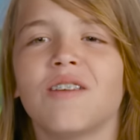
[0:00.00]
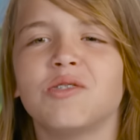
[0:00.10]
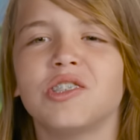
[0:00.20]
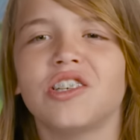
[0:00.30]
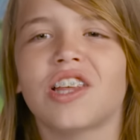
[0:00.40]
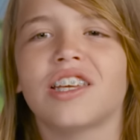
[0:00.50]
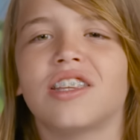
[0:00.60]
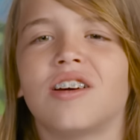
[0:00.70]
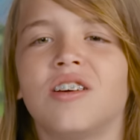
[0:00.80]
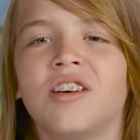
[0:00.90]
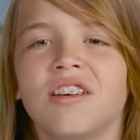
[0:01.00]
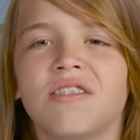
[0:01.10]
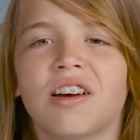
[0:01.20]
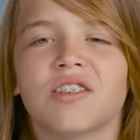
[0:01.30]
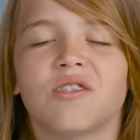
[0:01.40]
not really like the
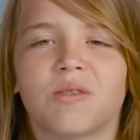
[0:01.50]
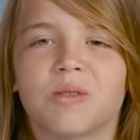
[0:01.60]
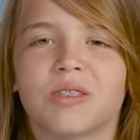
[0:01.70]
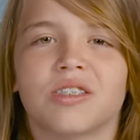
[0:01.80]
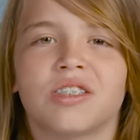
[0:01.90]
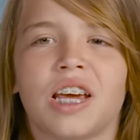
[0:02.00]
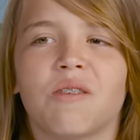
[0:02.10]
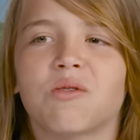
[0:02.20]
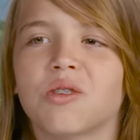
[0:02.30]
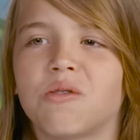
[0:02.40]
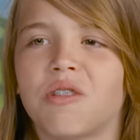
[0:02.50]
factor of savor the